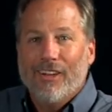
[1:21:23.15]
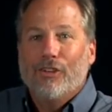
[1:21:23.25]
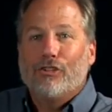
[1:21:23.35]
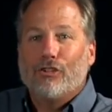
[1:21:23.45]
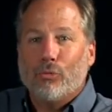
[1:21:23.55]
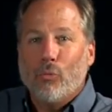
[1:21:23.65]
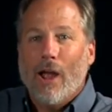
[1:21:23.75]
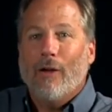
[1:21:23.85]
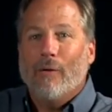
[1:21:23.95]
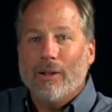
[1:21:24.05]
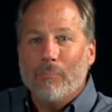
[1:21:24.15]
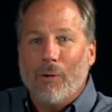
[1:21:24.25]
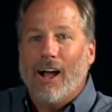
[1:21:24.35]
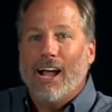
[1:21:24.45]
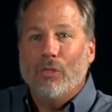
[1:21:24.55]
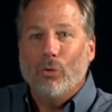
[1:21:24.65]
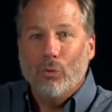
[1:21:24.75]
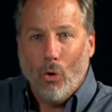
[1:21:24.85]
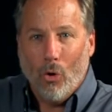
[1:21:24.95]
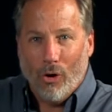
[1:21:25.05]
Swearing by the
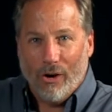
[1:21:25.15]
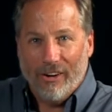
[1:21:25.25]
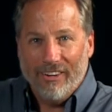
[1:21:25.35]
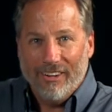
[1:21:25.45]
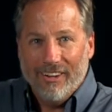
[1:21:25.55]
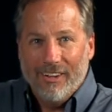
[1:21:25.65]
Lord